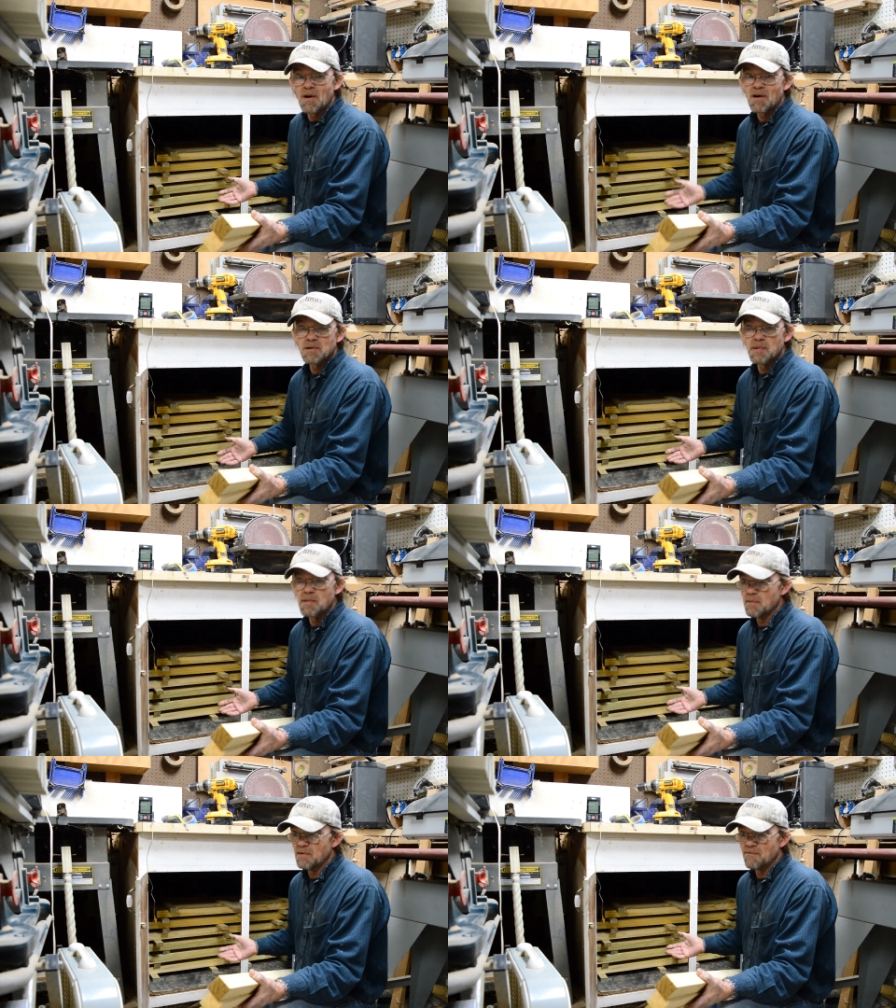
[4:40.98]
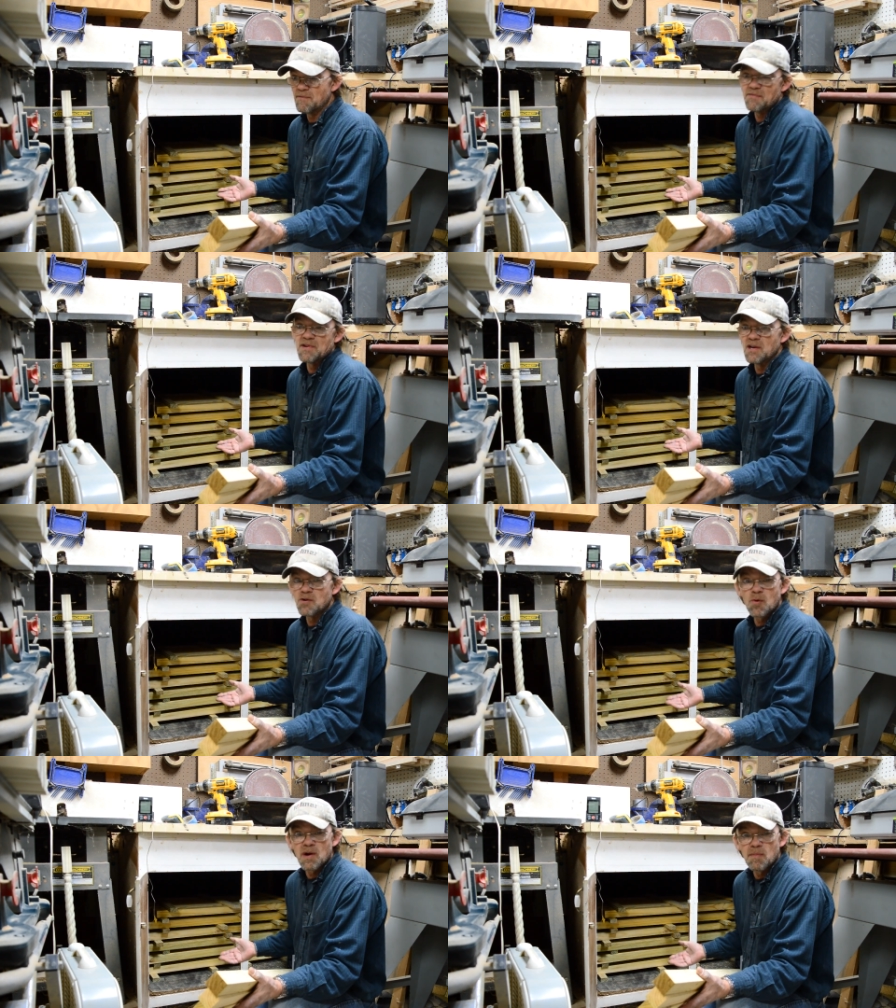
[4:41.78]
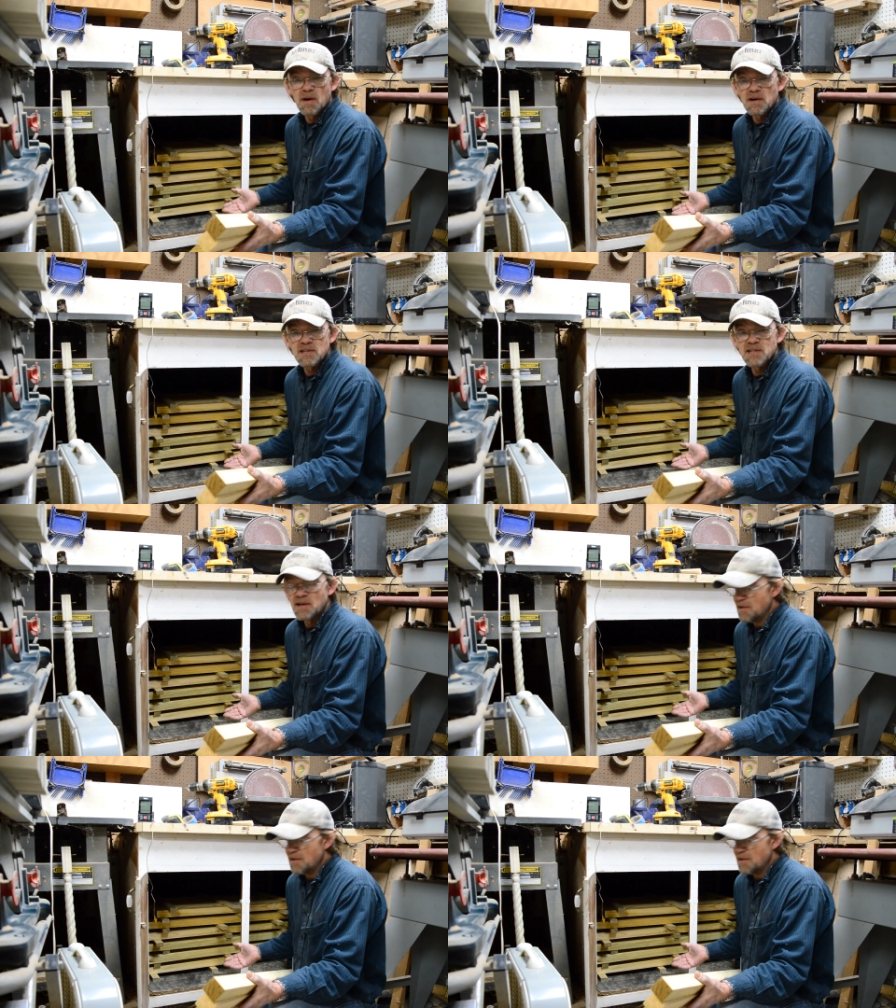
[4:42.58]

cost but maybe 15-20 bucks.